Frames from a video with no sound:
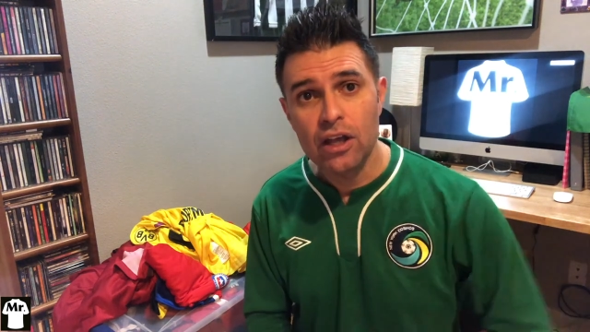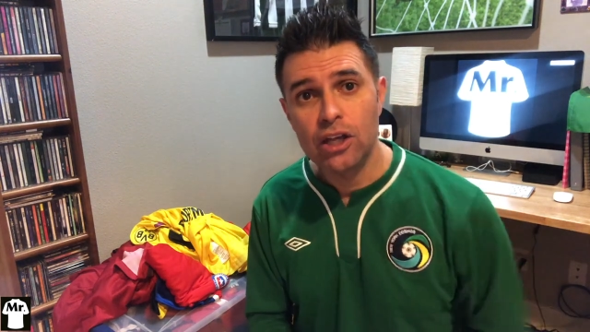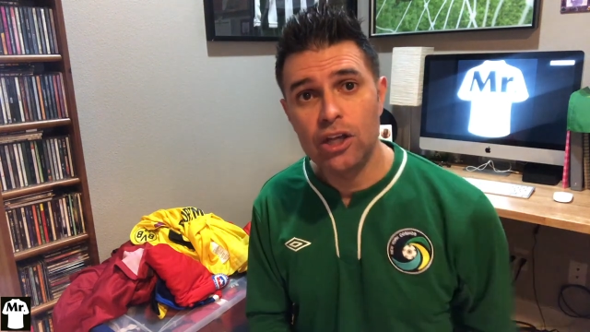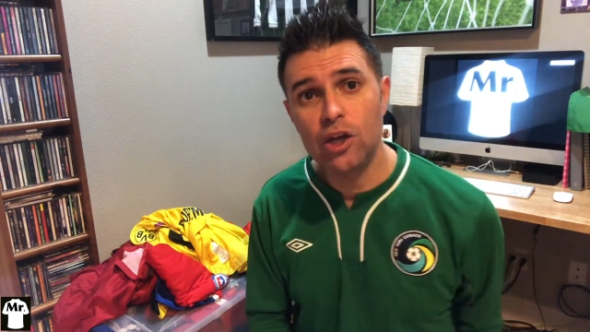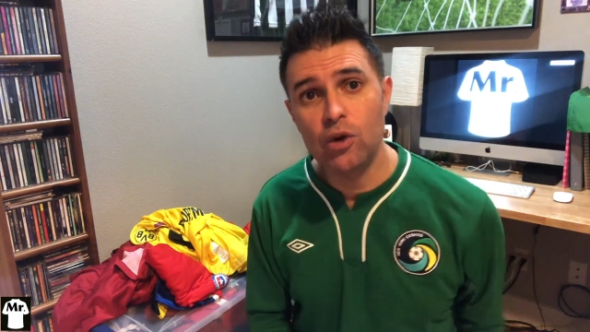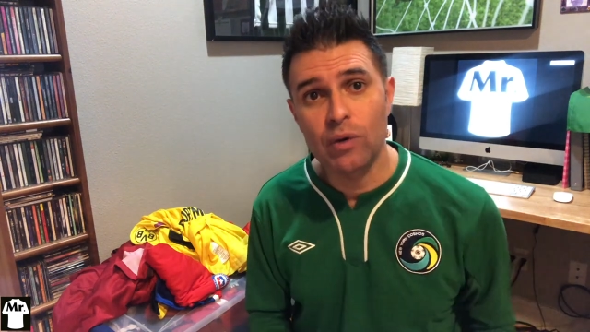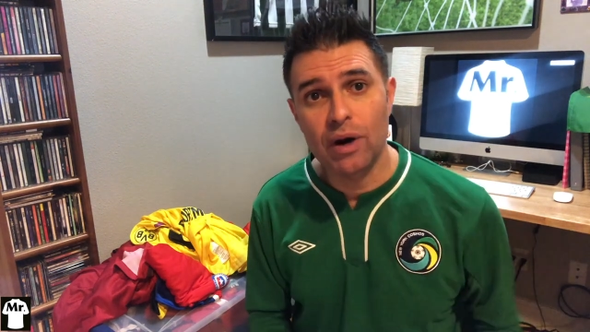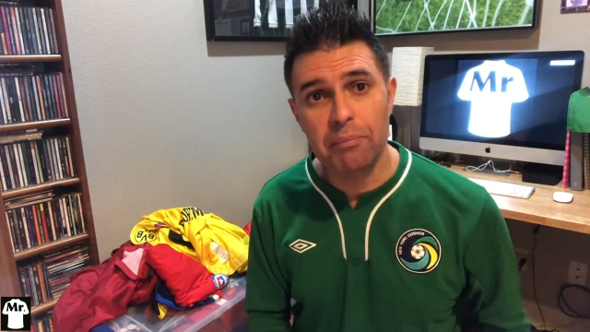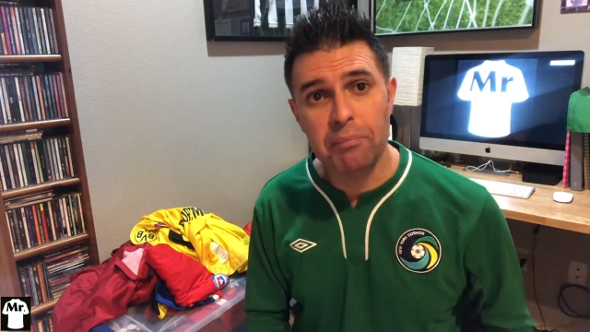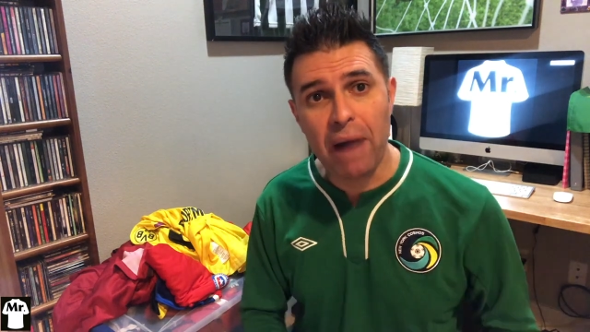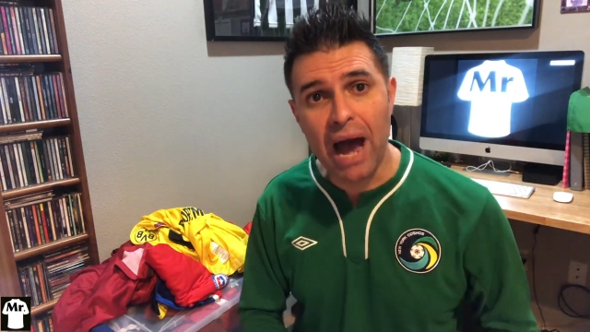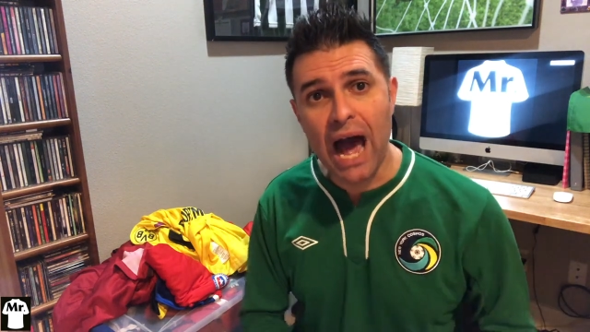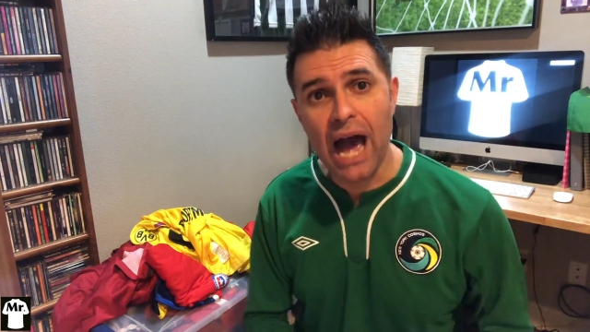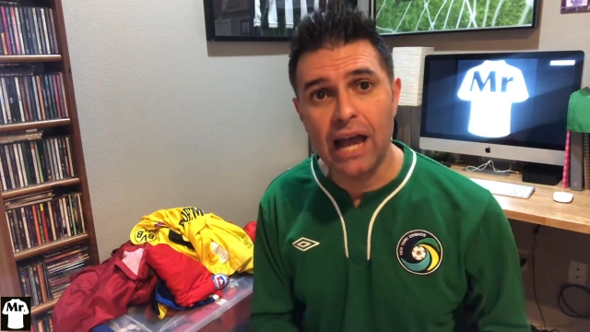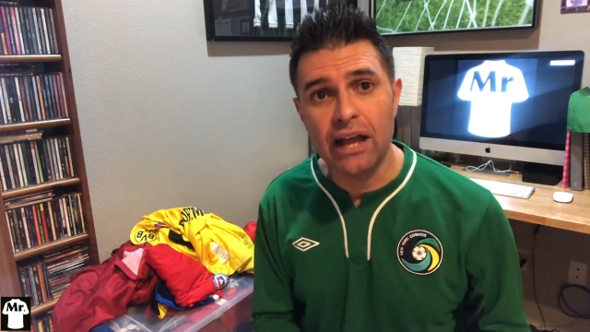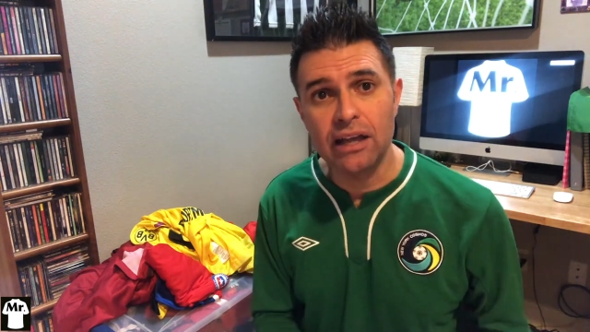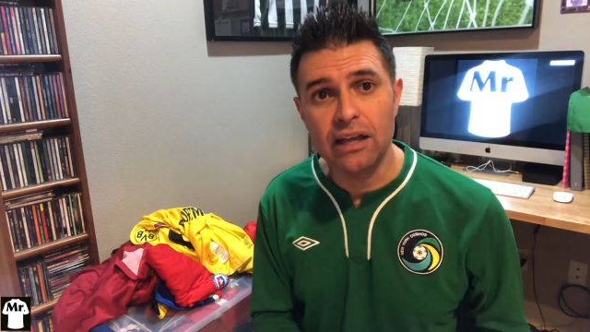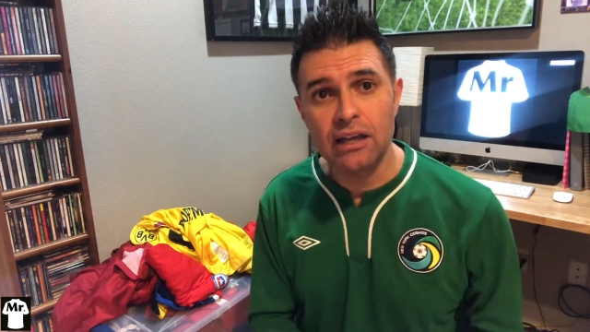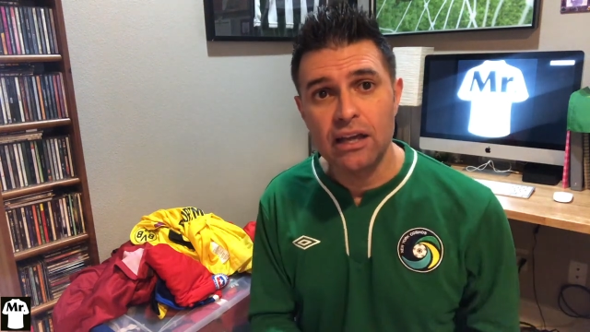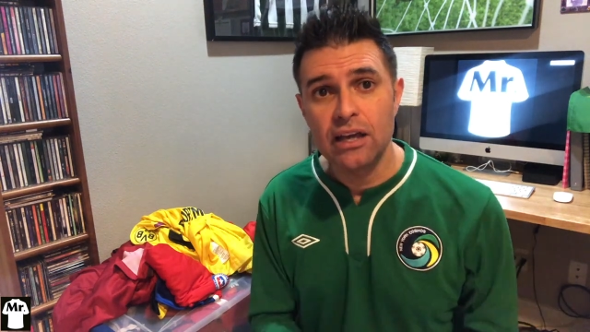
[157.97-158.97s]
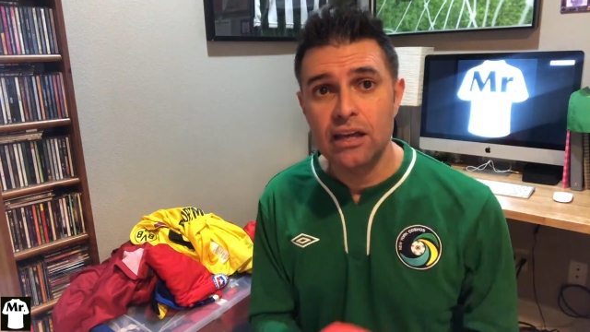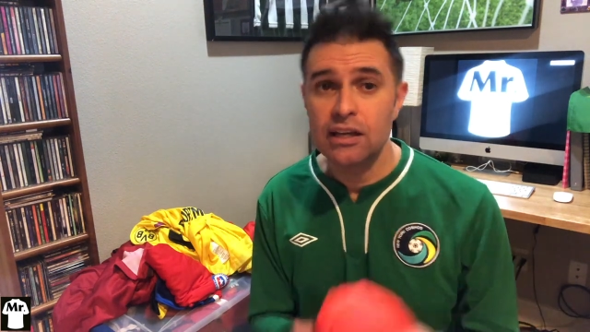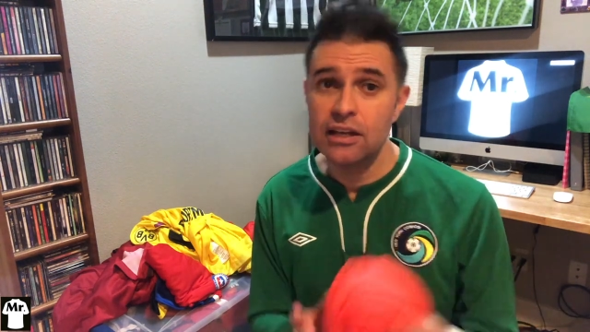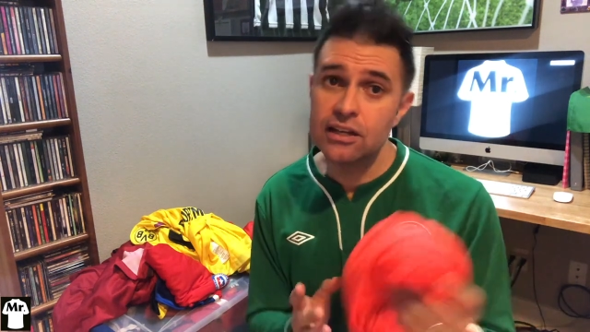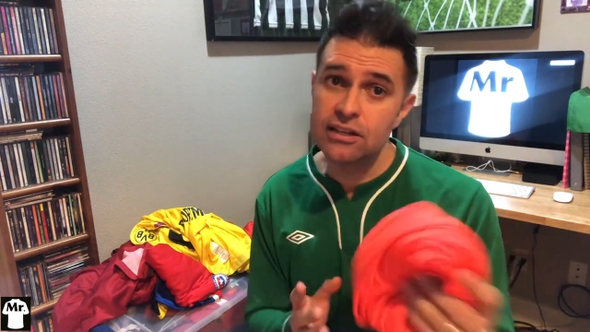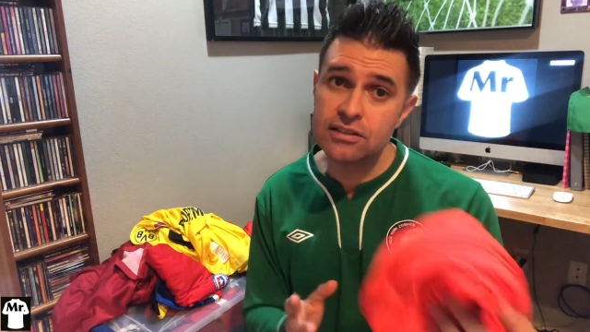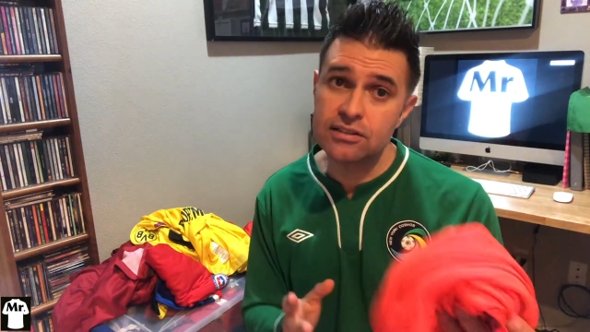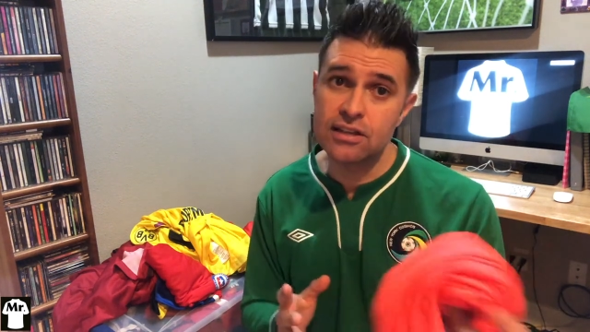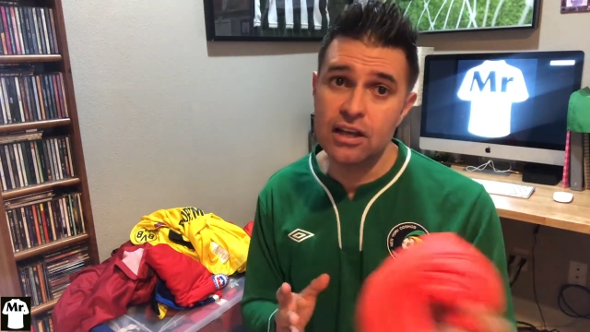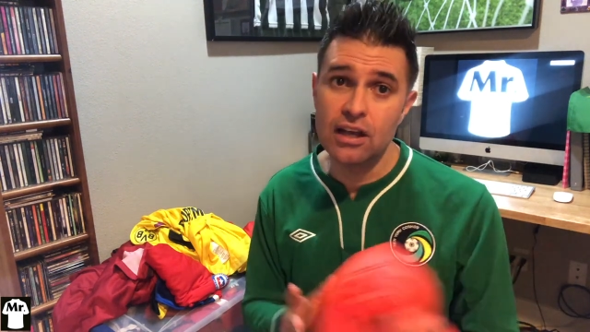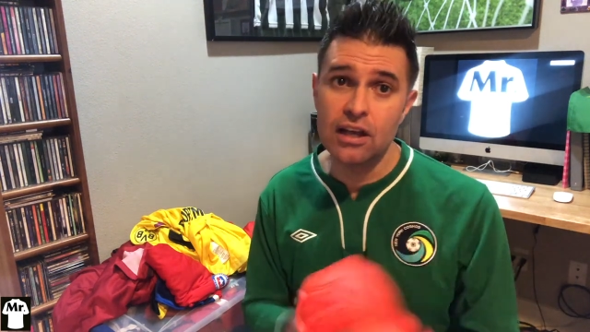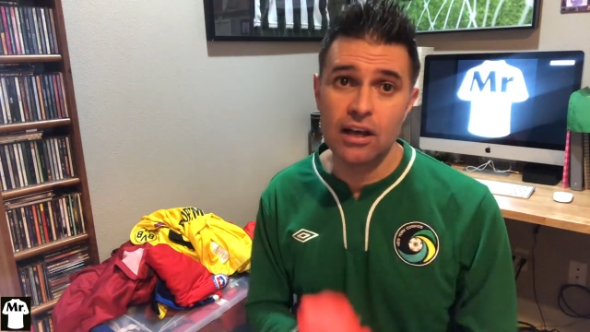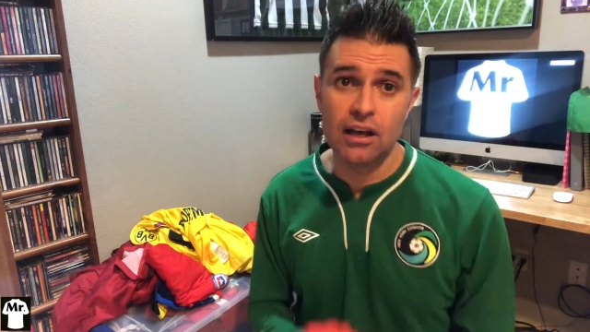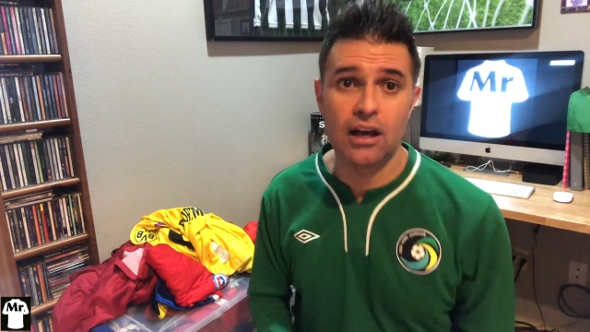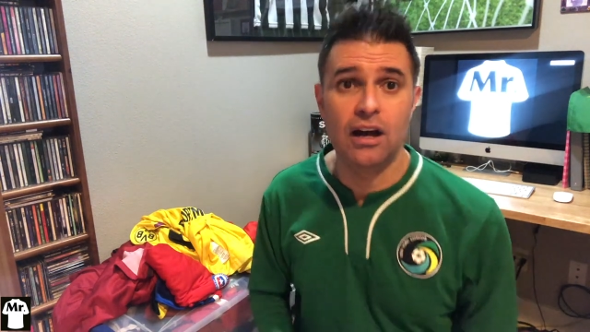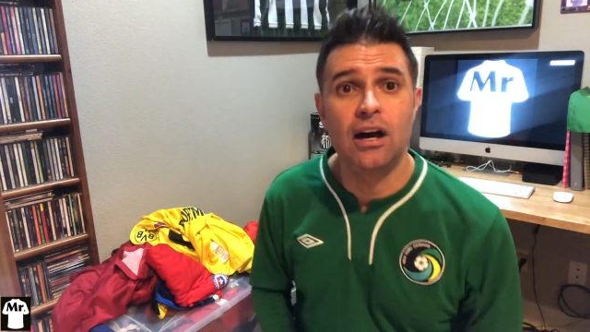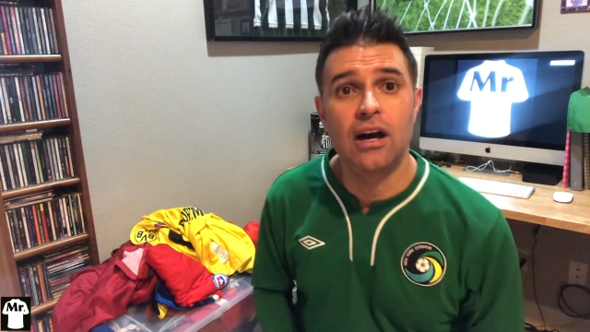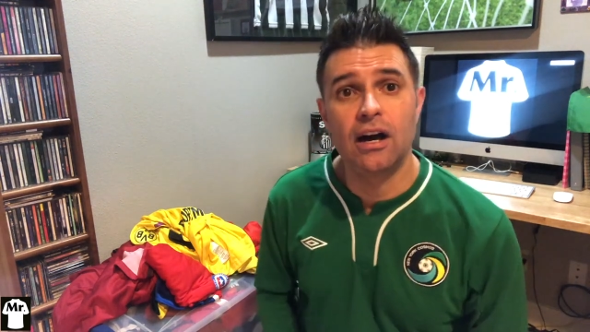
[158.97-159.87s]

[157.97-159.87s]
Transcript: you are buying is the